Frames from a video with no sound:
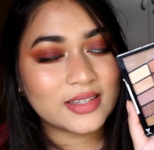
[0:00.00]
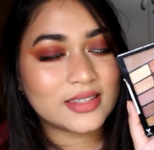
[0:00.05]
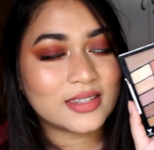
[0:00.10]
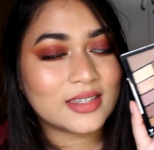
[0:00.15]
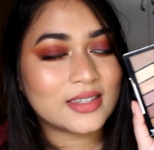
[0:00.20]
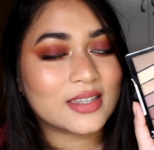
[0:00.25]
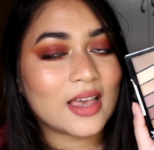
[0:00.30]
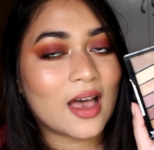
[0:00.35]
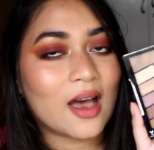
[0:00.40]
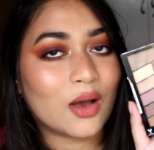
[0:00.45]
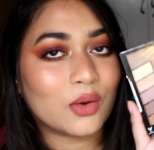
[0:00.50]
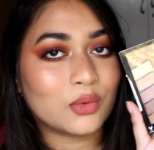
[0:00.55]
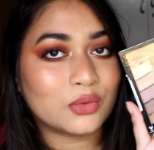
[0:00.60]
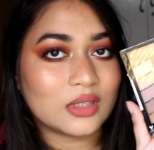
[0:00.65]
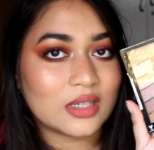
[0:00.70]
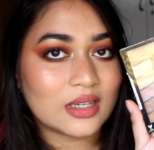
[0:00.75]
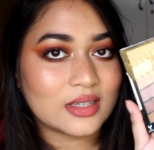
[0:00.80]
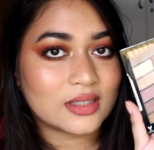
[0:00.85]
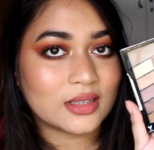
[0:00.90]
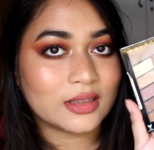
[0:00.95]
This is how
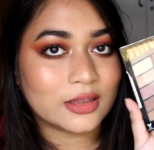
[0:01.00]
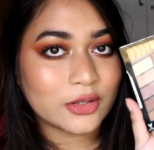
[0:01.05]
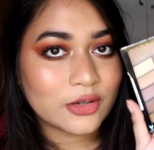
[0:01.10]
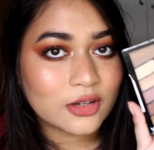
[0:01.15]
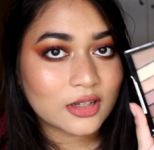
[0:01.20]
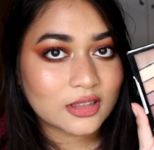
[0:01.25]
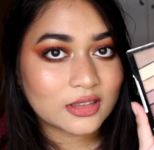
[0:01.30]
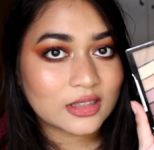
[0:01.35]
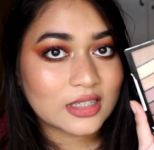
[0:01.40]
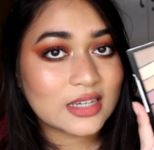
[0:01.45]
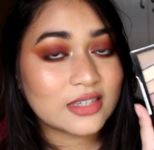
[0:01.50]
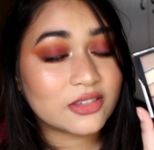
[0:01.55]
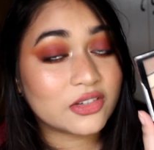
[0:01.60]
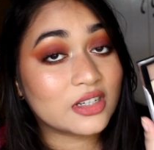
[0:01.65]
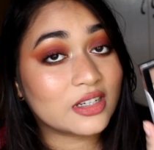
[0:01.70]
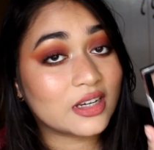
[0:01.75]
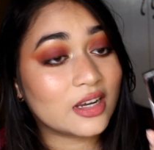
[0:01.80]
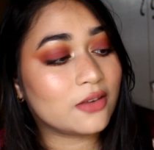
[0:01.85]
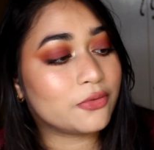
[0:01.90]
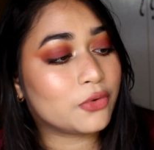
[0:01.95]
these look. These
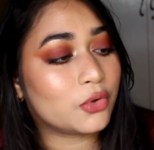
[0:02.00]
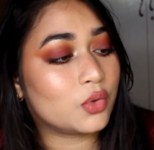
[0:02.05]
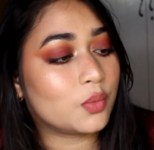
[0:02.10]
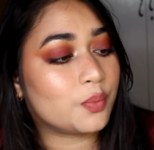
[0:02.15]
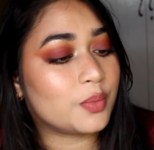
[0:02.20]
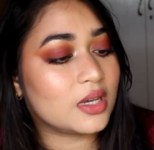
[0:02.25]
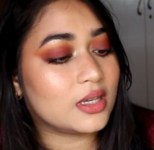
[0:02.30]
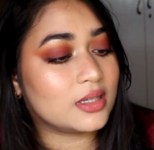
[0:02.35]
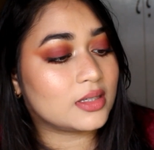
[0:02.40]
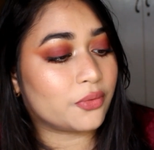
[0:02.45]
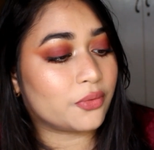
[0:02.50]
retail for rupees